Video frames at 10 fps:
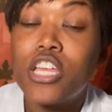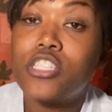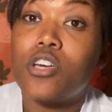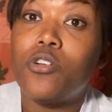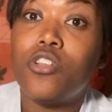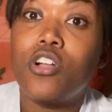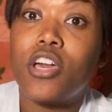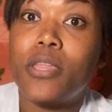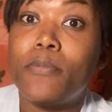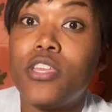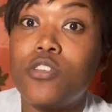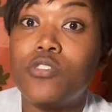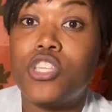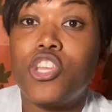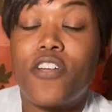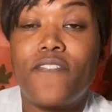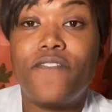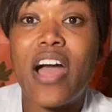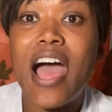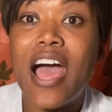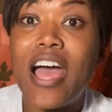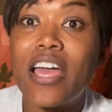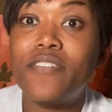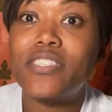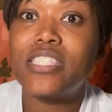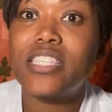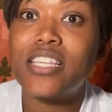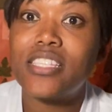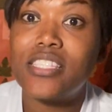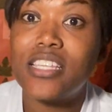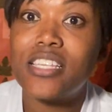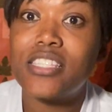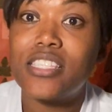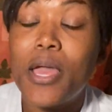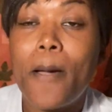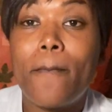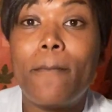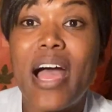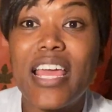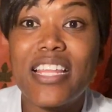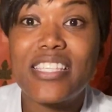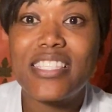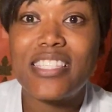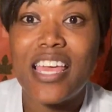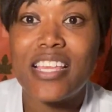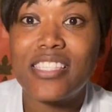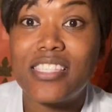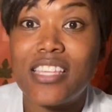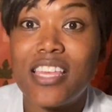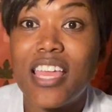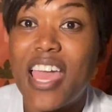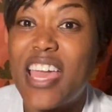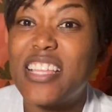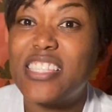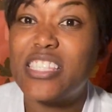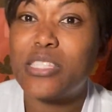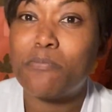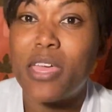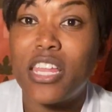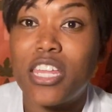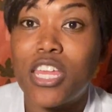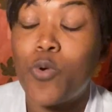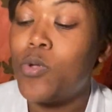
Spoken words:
So you're going to be using your 5 senses minus tasting and smelling.